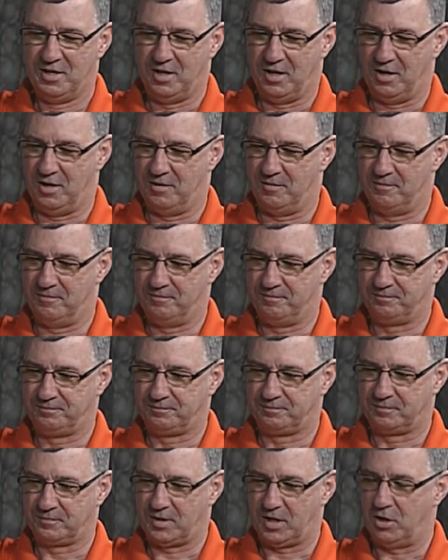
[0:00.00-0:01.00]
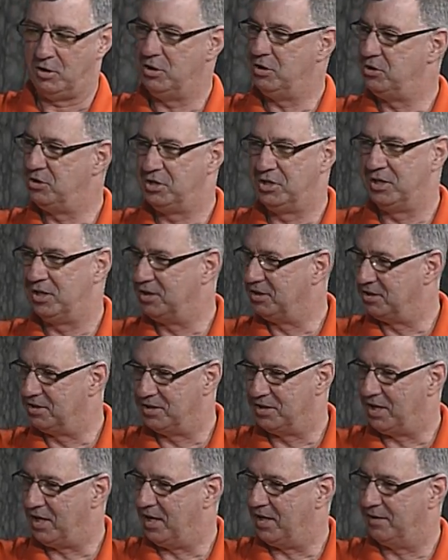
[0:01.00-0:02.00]
Um, how did you get into
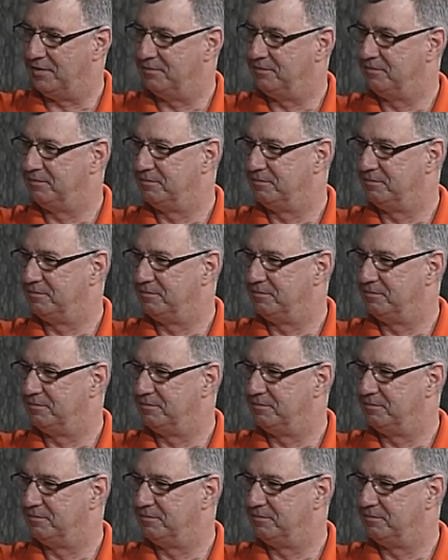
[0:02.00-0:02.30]
that?